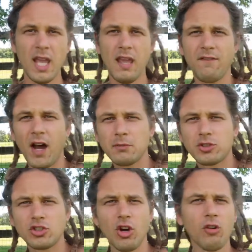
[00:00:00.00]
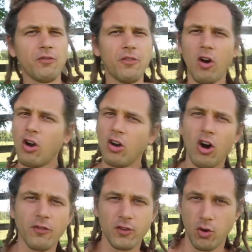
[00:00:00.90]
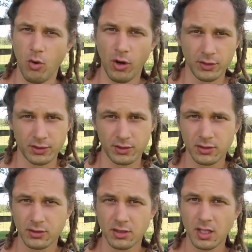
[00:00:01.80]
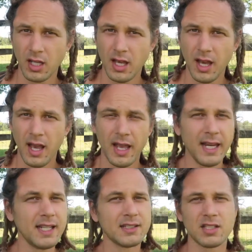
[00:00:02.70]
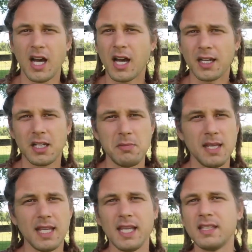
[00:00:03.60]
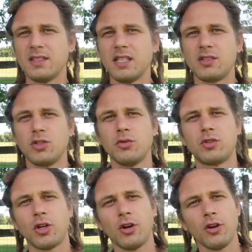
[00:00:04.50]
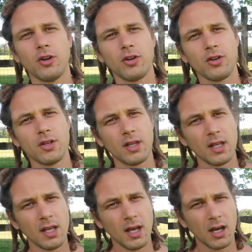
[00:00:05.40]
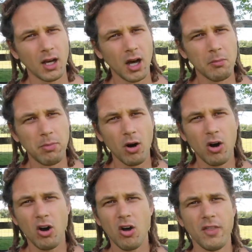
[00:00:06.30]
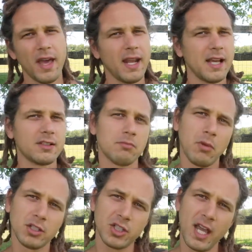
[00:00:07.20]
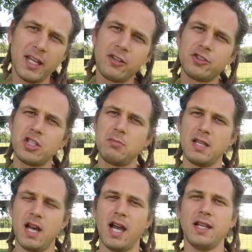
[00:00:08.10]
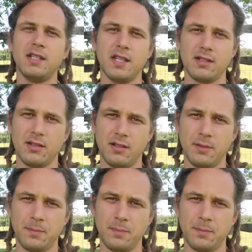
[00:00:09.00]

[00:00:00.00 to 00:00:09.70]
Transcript: If I'm so far off course, it is not going to be easy to turn a ball that has much energy behind it.